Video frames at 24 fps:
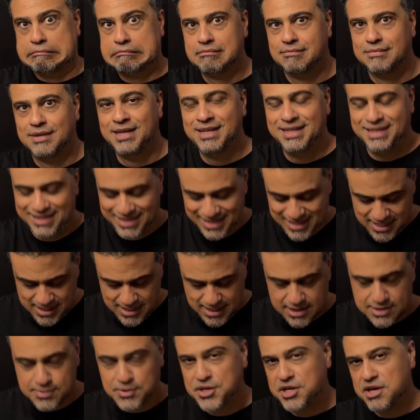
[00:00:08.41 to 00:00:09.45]
I
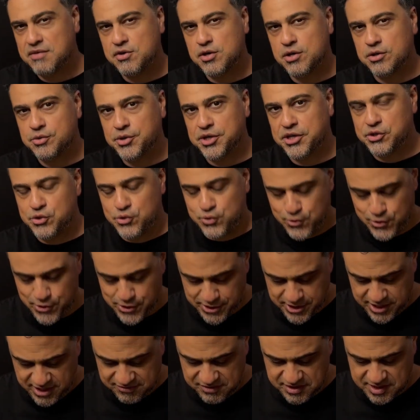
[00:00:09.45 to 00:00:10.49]
just want to give you a quick tour
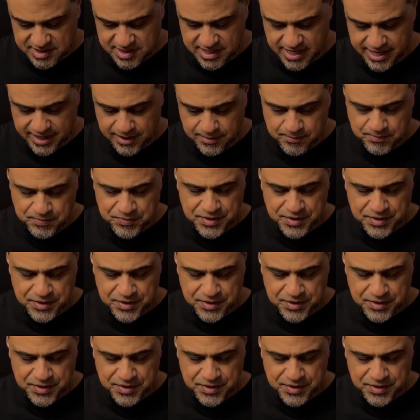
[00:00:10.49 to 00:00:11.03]
of the site.